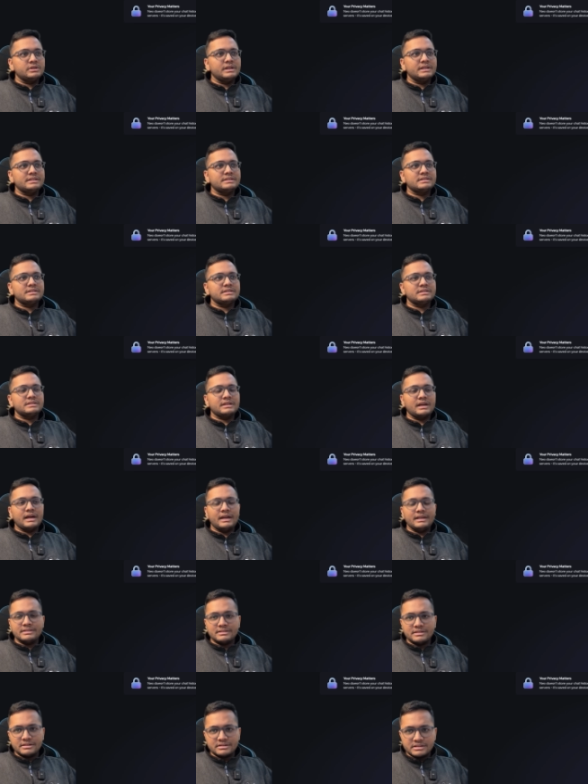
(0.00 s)
Let's try
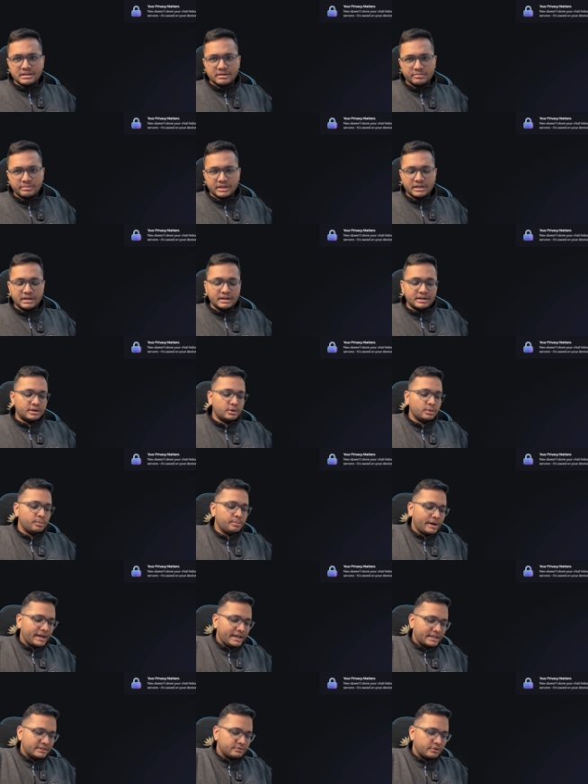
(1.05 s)
and search something related to
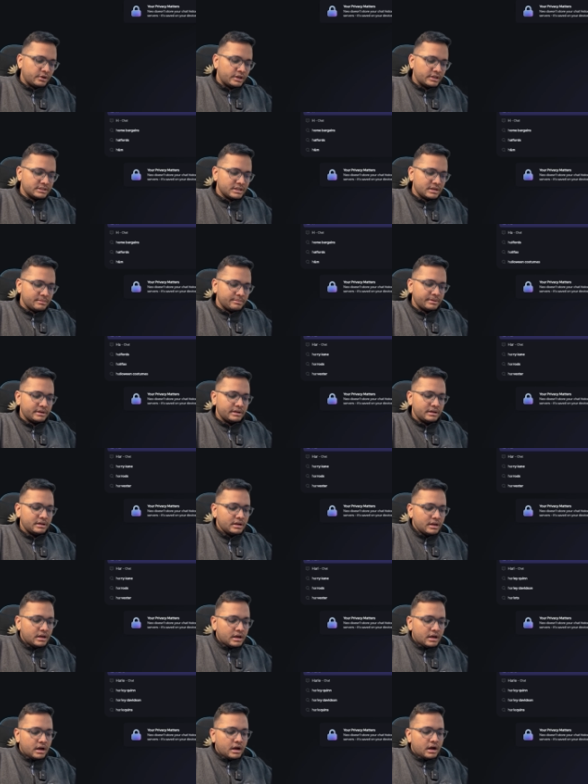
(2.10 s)
bikes. For example,
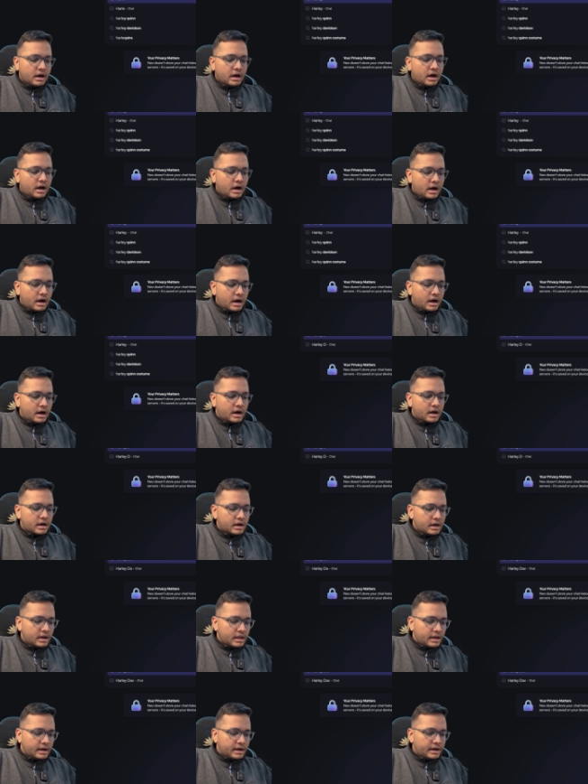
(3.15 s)

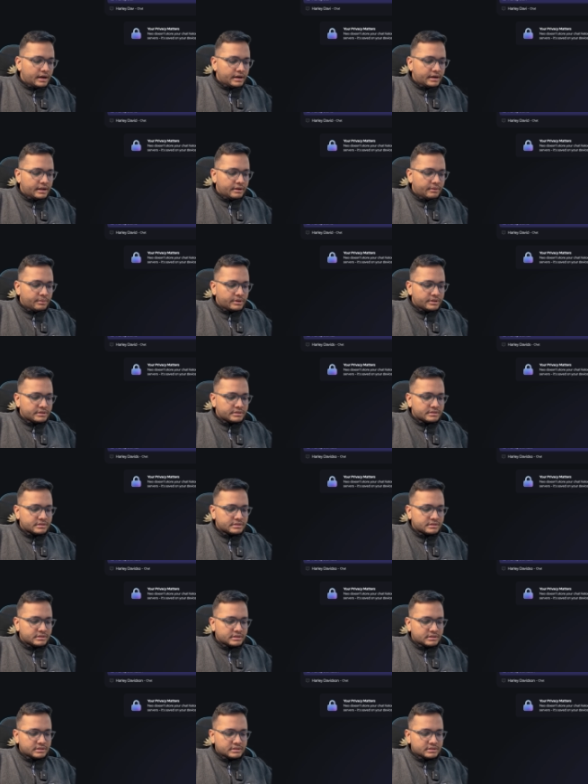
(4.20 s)
Harley
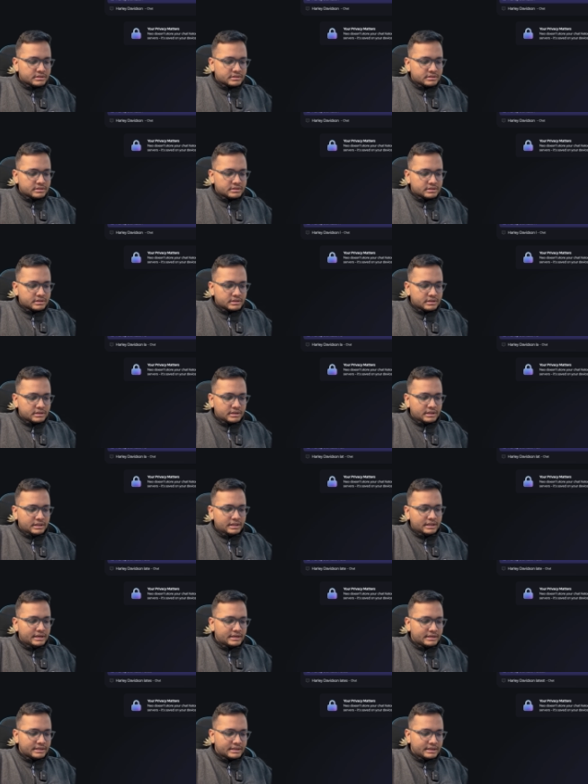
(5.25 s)
Davidson's
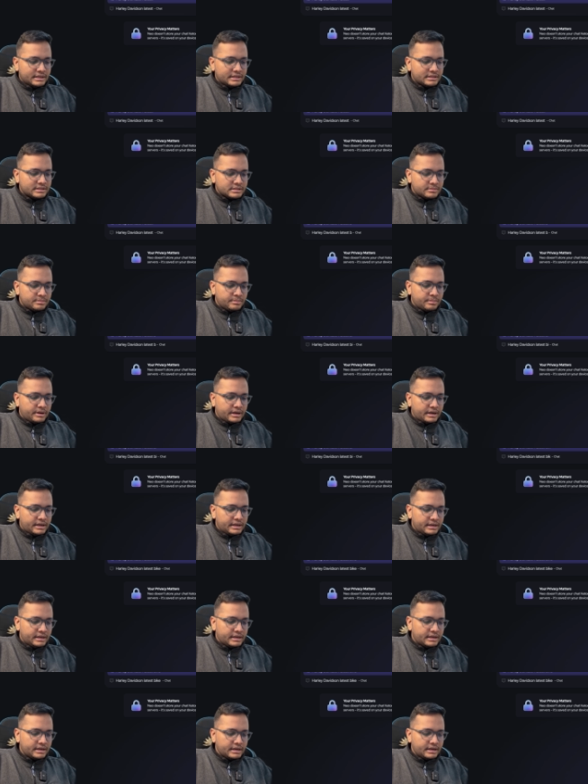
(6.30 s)
latest
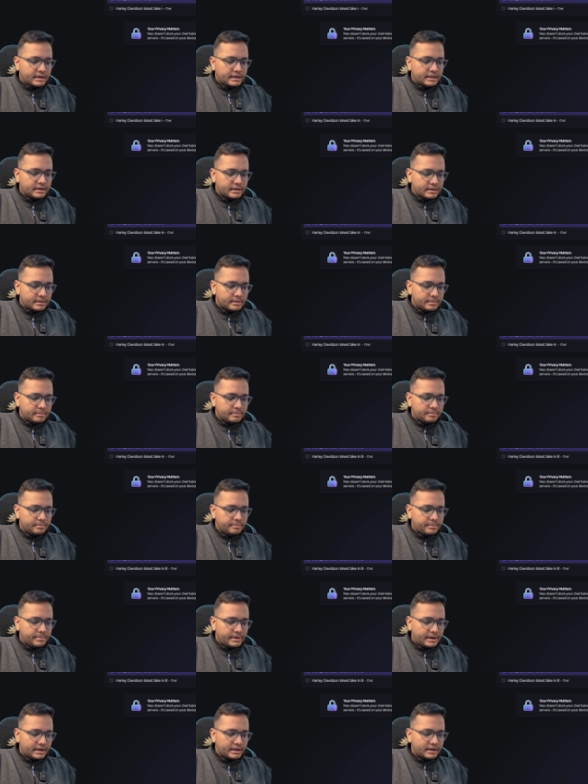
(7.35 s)
bike in
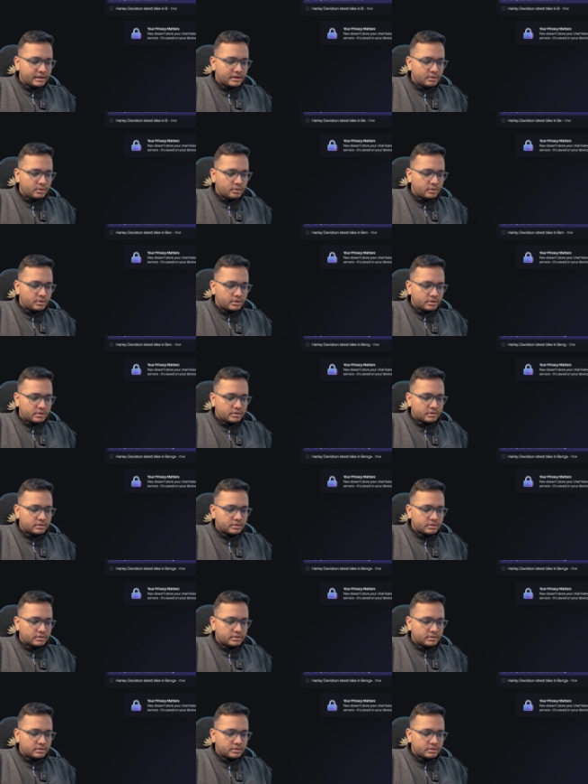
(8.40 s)
Bangalore.